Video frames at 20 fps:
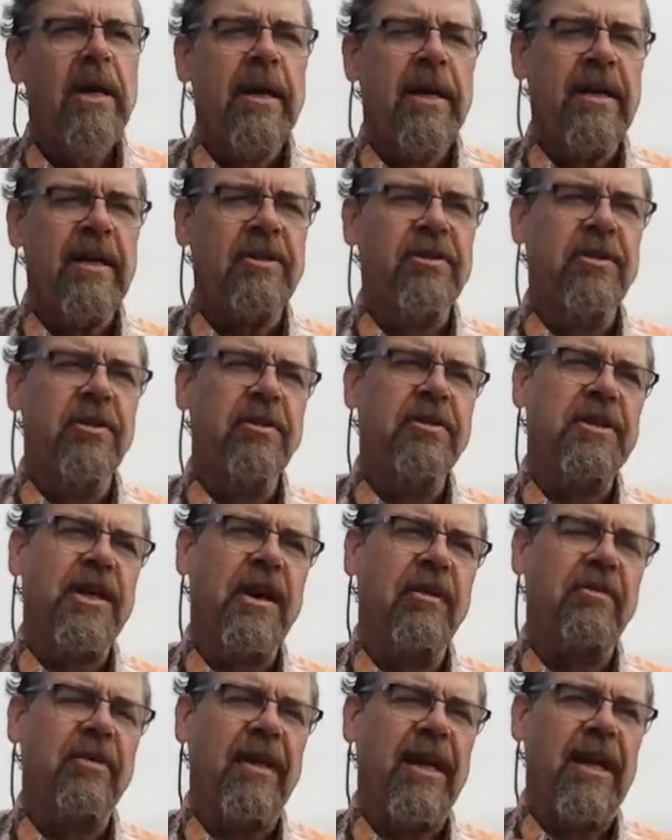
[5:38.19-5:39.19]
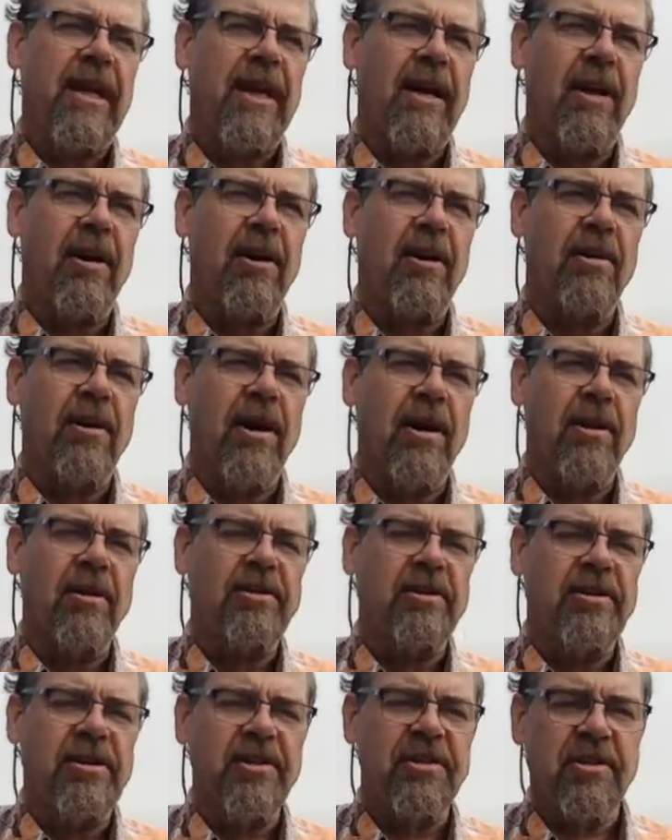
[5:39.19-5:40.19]
And it turns out that our
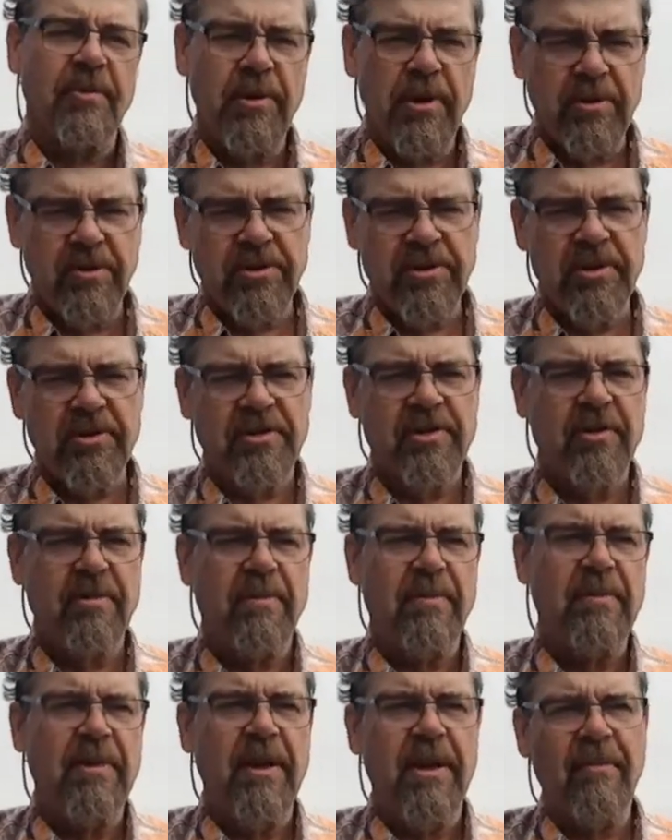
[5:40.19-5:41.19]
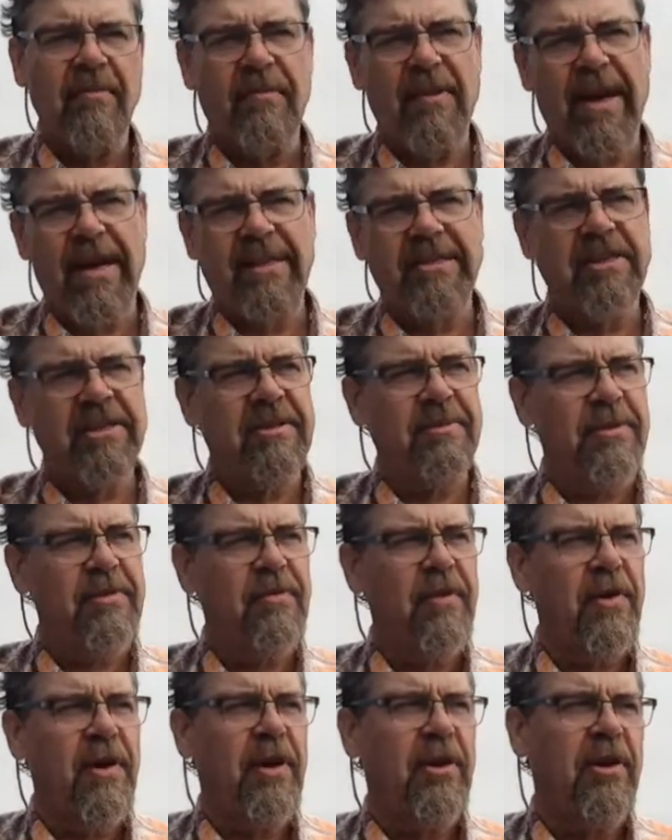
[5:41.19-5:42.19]
immune system, the lymphatic system, is
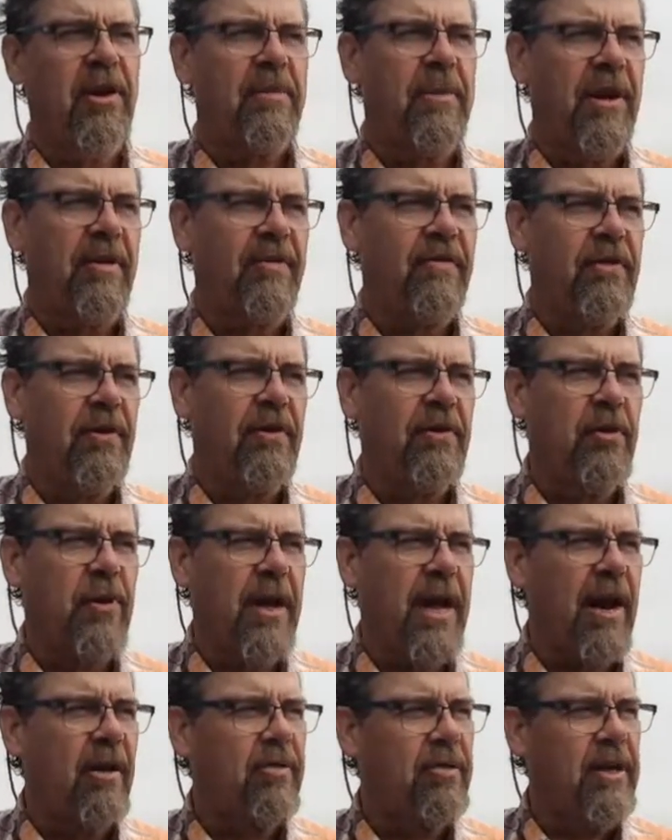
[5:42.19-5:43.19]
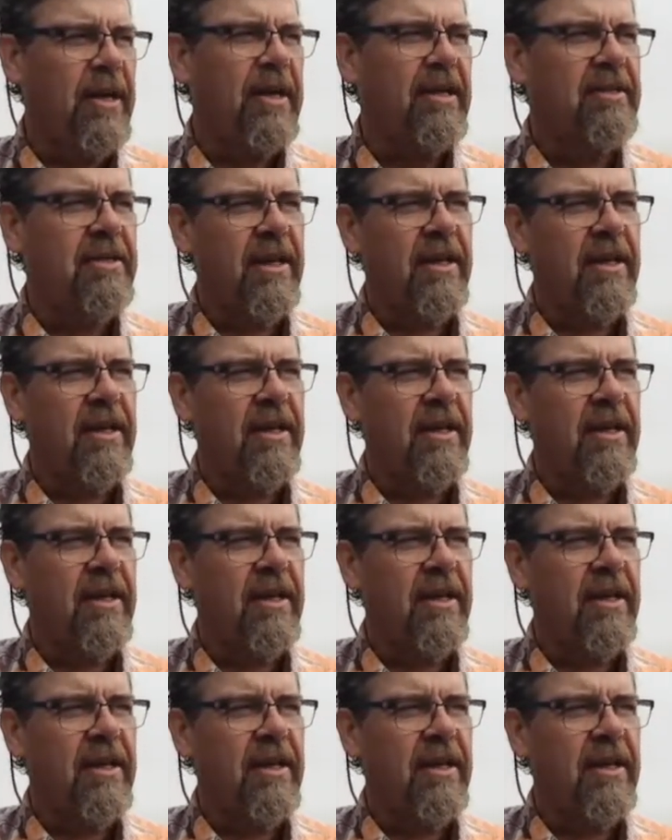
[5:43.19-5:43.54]
very good about filtering out things.